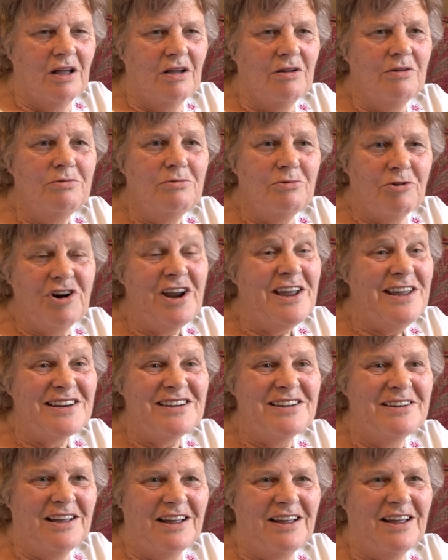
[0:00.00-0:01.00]
Oh,
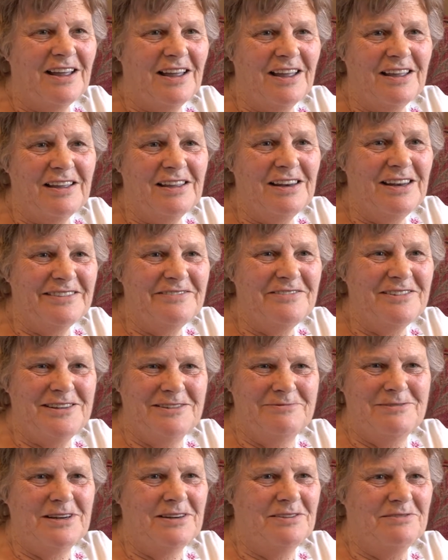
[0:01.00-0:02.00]
great. I loved it
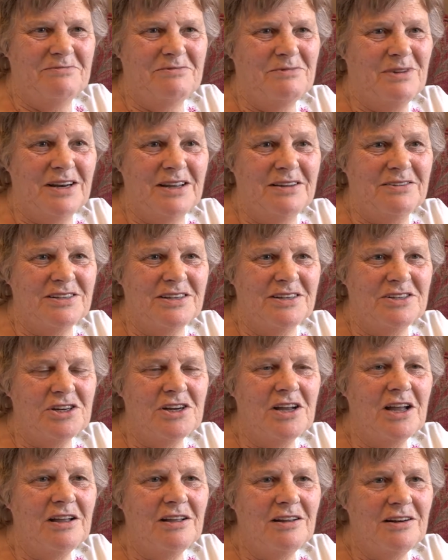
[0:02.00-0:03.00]
when I was a
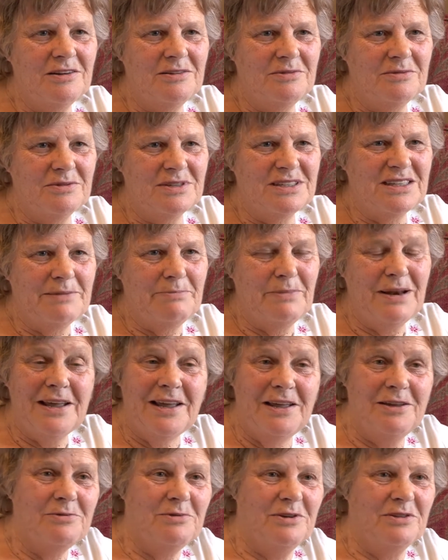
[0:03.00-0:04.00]
child, because they
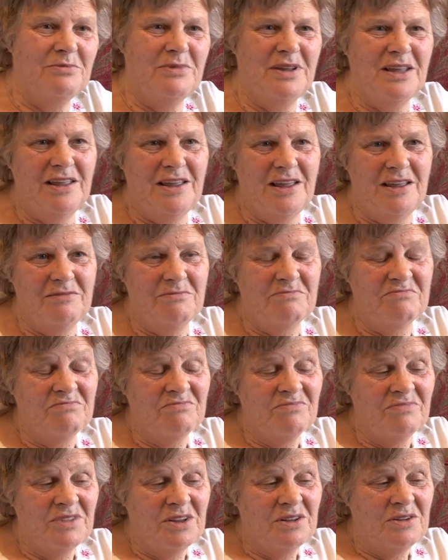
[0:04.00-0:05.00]
played with me.
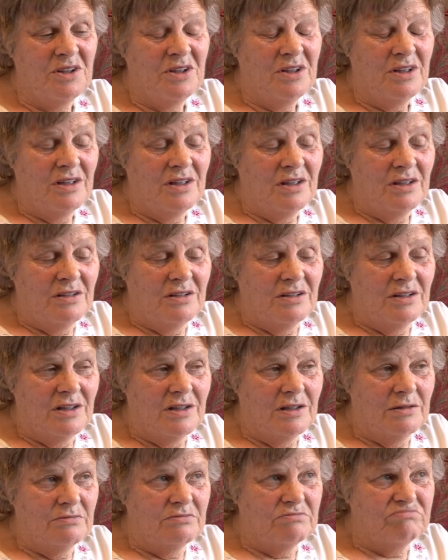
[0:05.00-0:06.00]

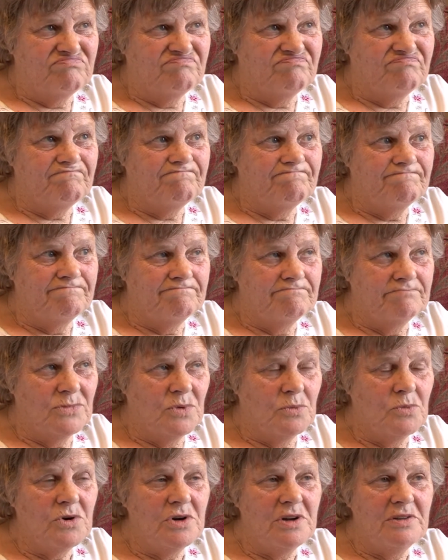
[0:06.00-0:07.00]

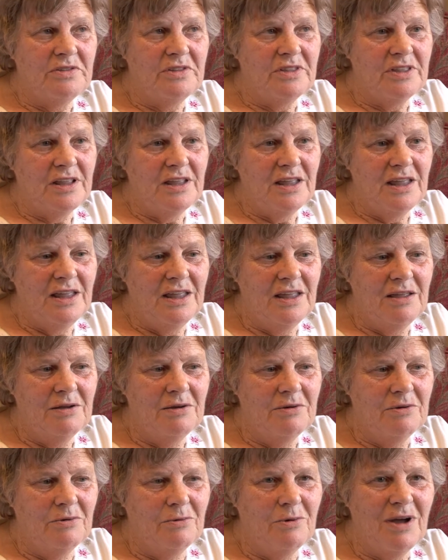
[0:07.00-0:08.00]
One of the
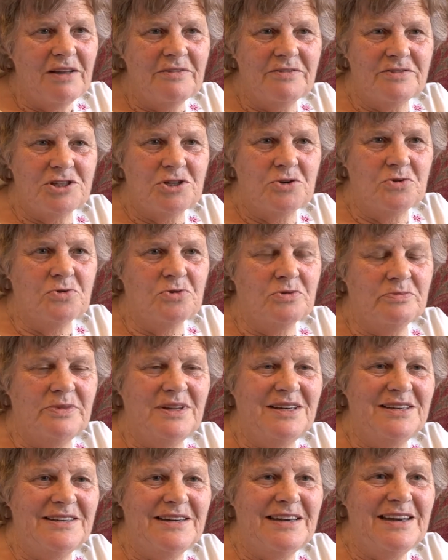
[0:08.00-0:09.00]
WAFs taught me
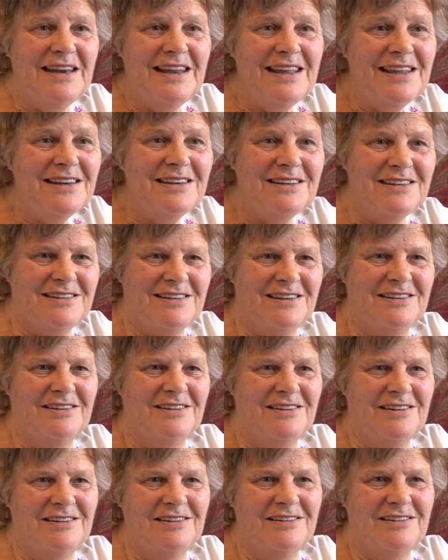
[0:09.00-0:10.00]
to knit,
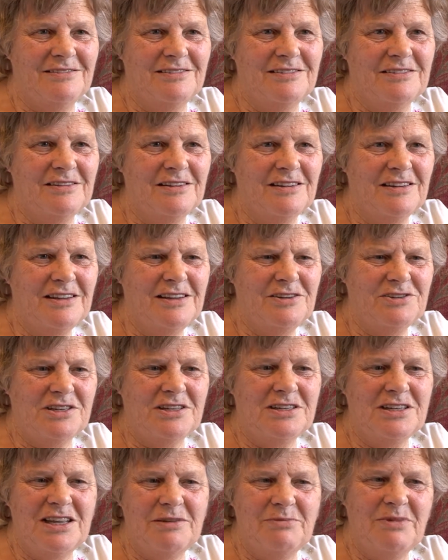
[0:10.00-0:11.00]
and they used
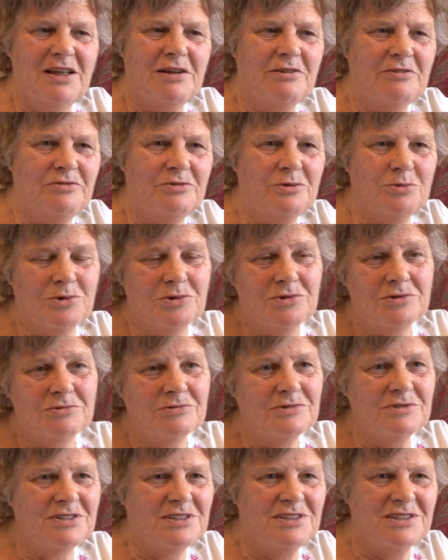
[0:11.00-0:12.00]
to take me out for
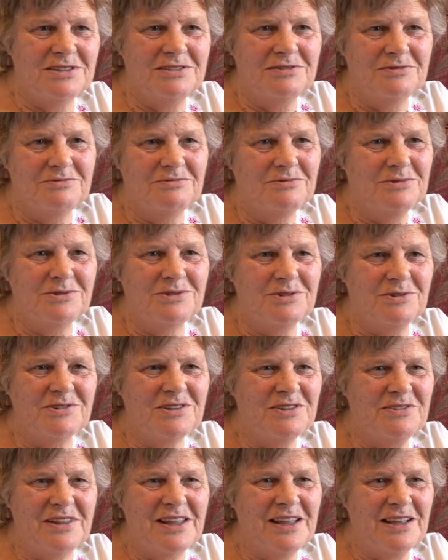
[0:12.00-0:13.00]
walks and all sorts
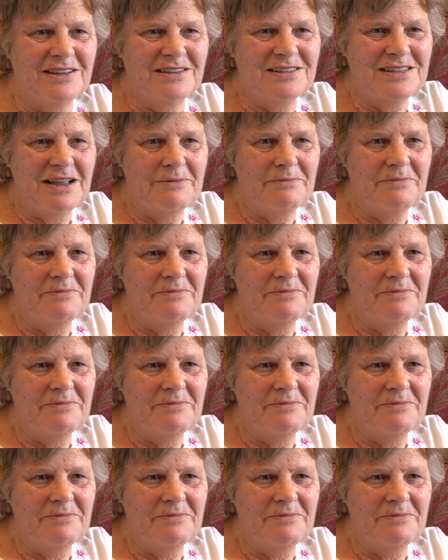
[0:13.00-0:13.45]
of things.